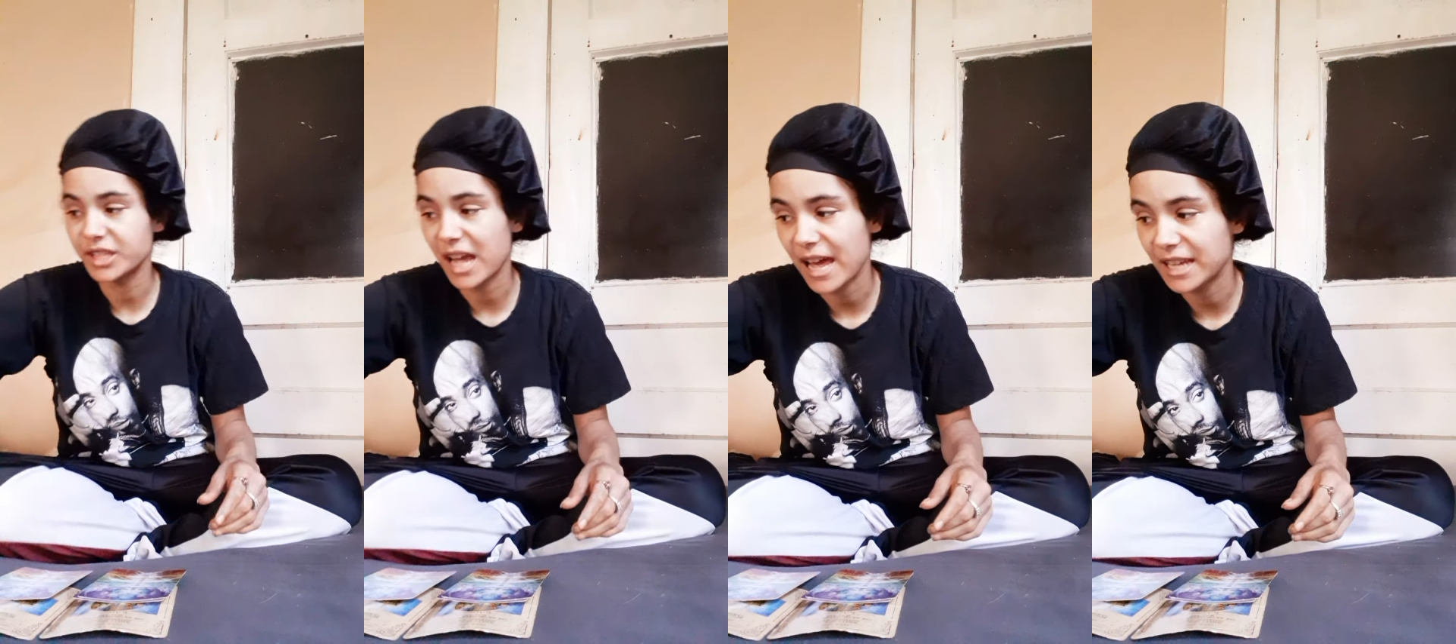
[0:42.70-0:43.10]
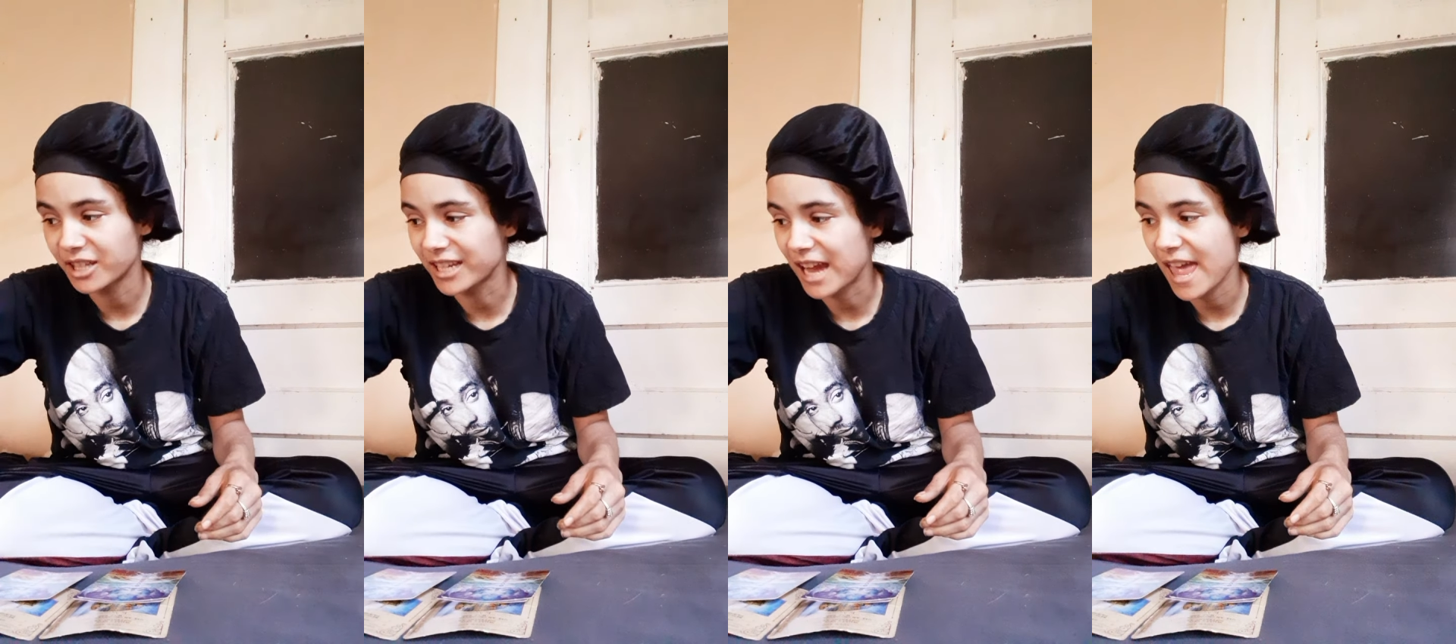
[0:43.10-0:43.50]
signs, or
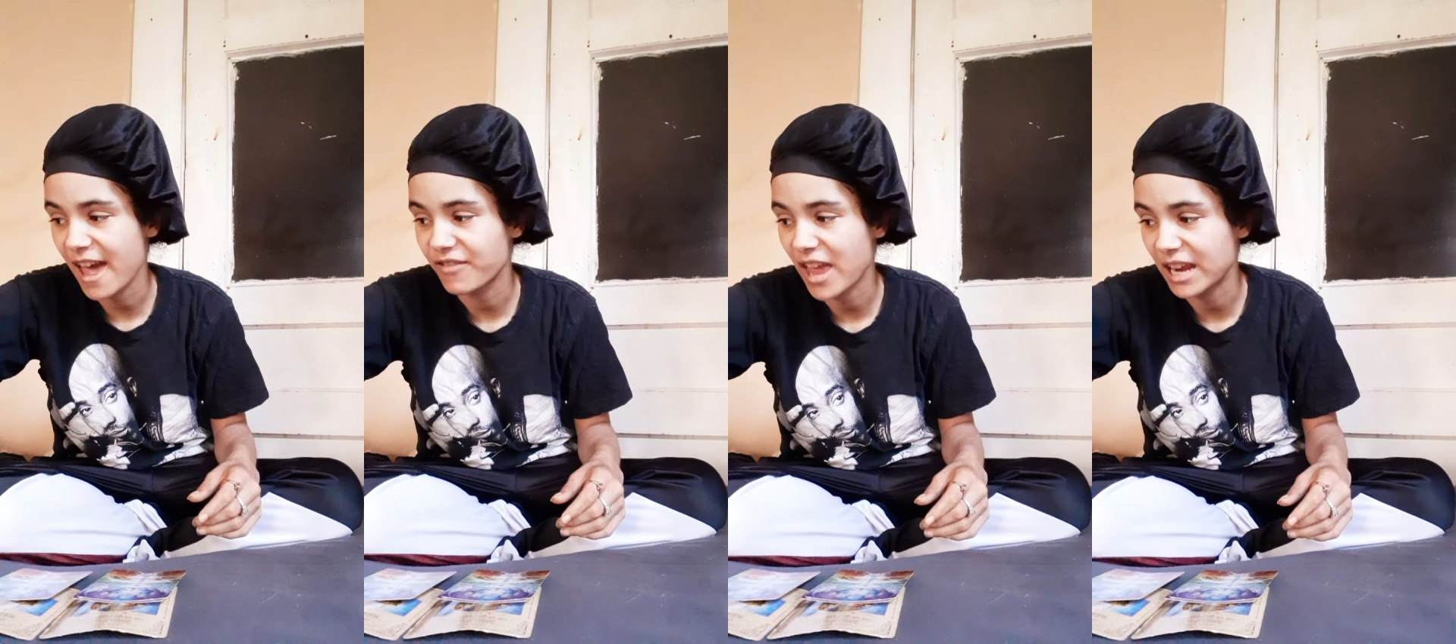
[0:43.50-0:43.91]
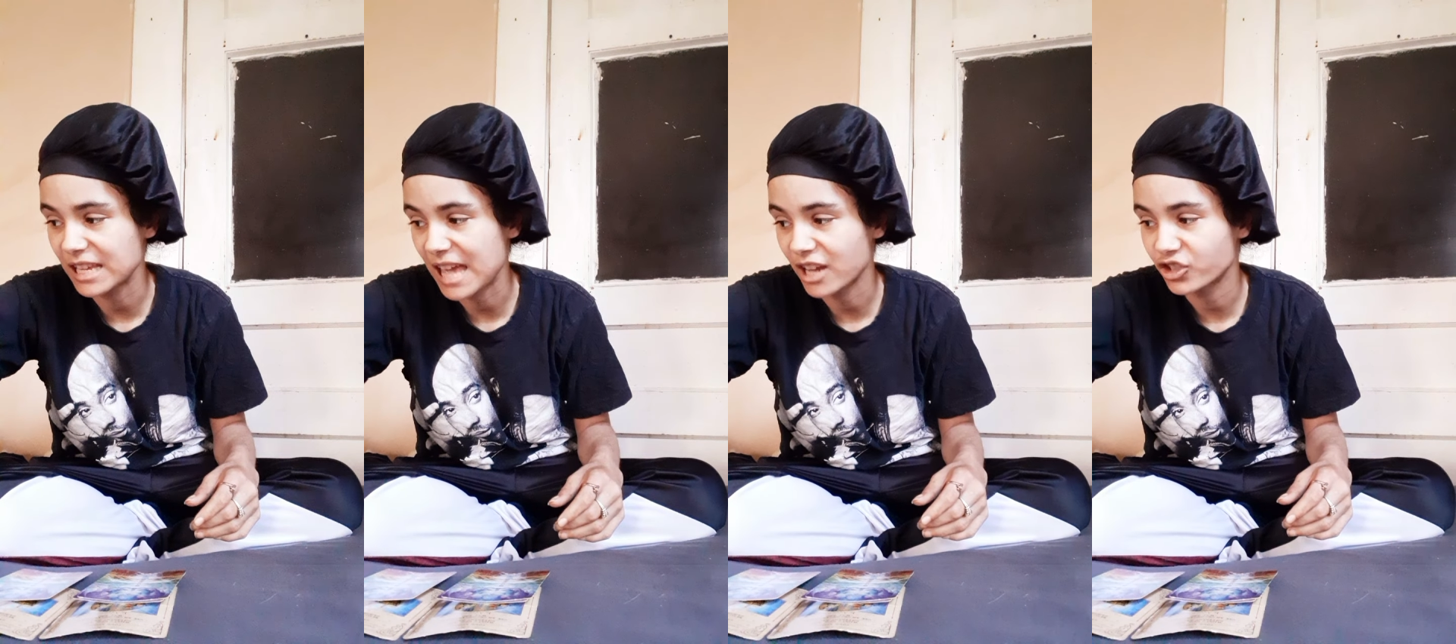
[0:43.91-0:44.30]
y'all have that in
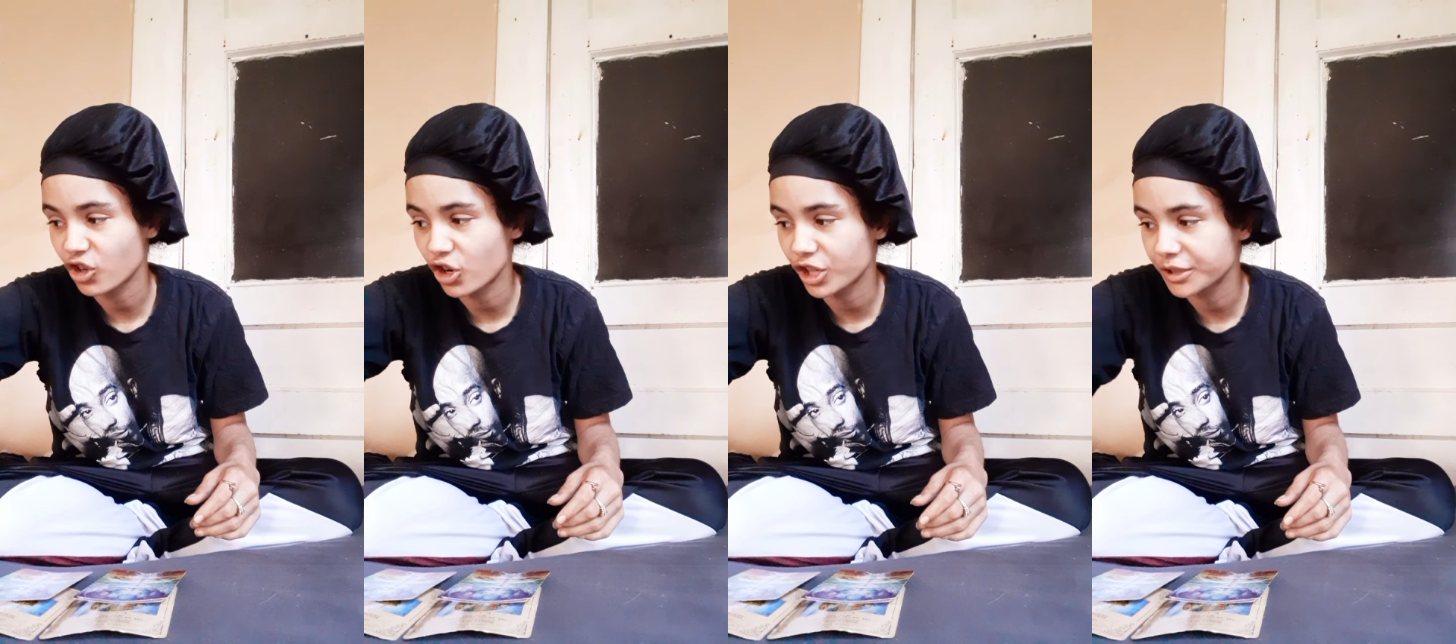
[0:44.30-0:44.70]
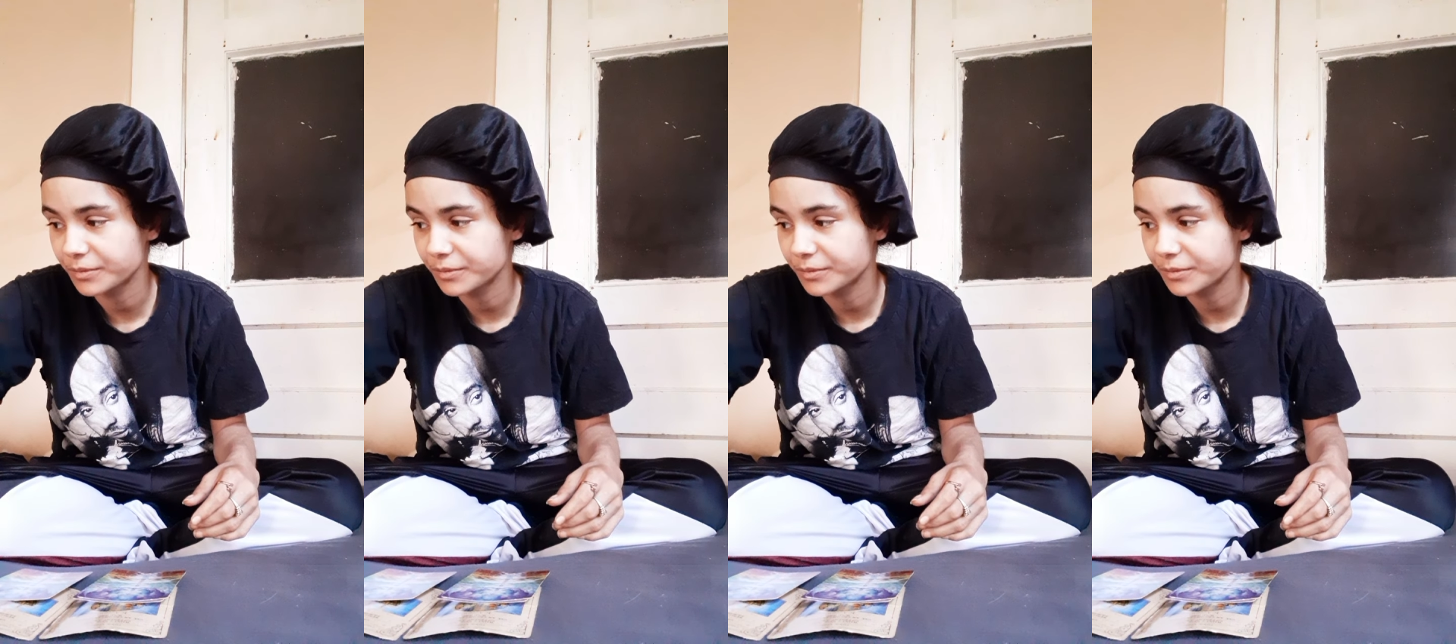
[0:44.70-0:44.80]
y'all chart.